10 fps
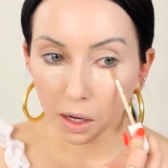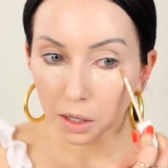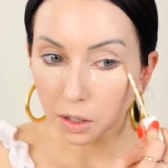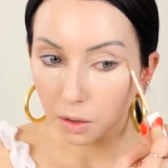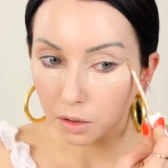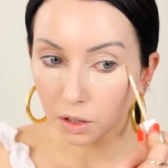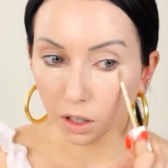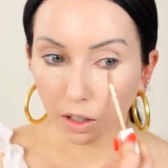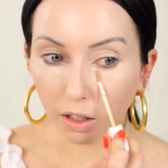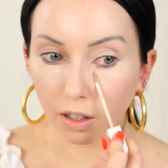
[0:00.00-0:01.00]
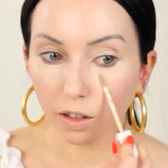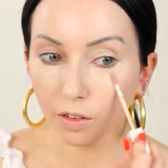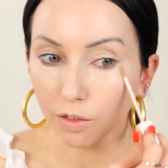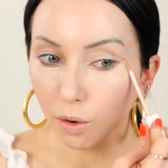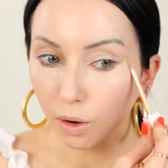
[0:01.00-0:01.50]
So it's good
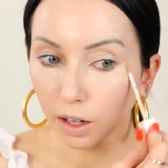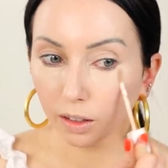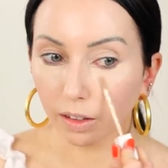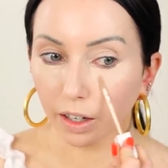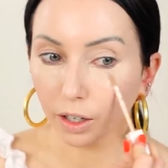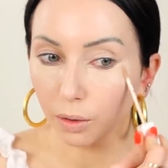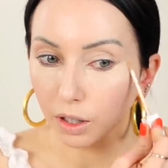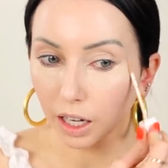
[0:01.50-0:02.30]
for layering with